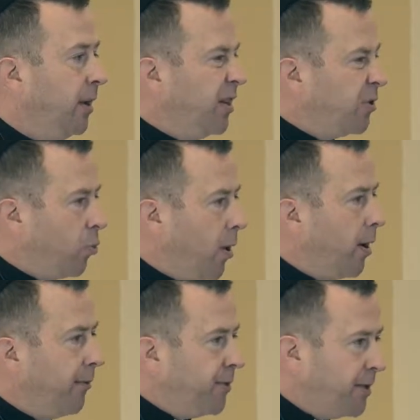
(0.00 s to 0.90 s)
is
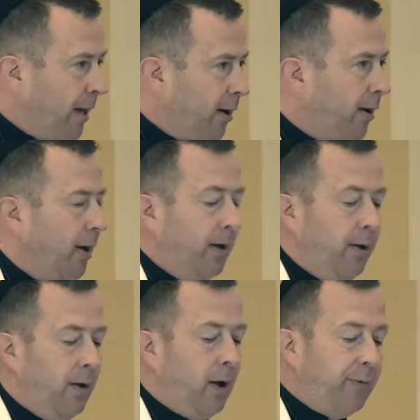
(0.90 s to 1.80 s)
one of
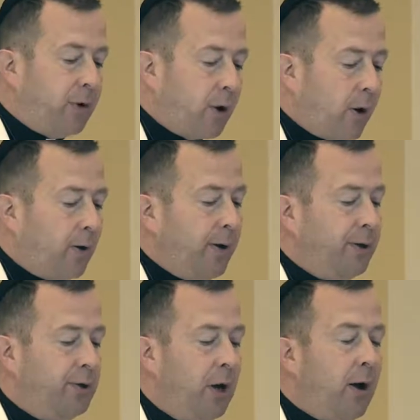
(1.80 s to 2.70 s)
daring, of
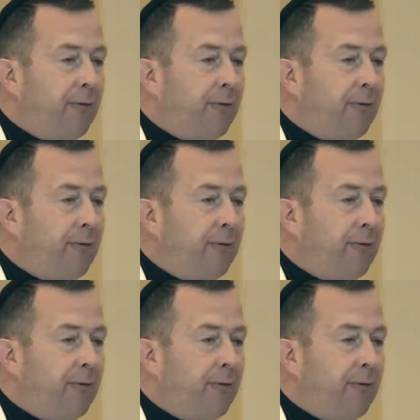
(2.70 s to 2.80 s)
courage,